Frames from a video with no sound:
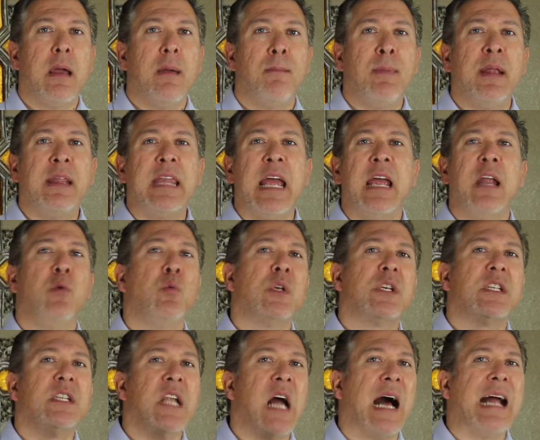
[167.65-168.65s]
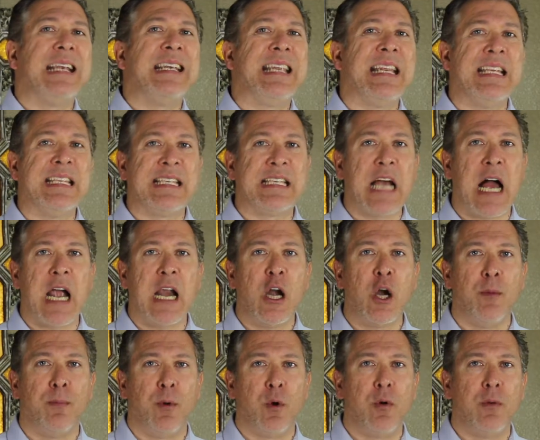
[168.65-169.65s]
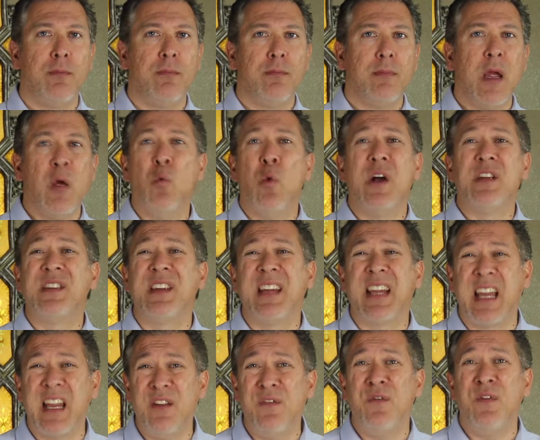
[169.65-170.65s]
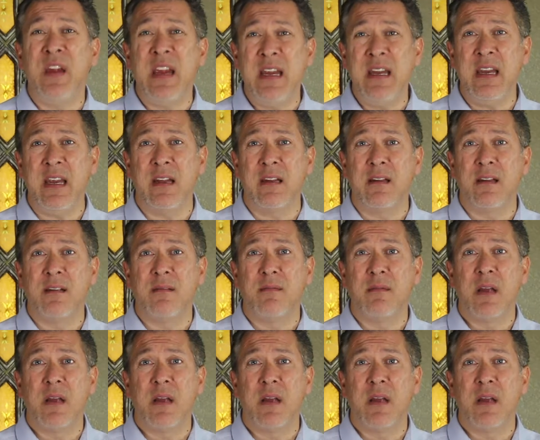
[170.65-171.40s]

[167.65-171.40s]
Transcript: but that it was not desirable. It wasn't convenient.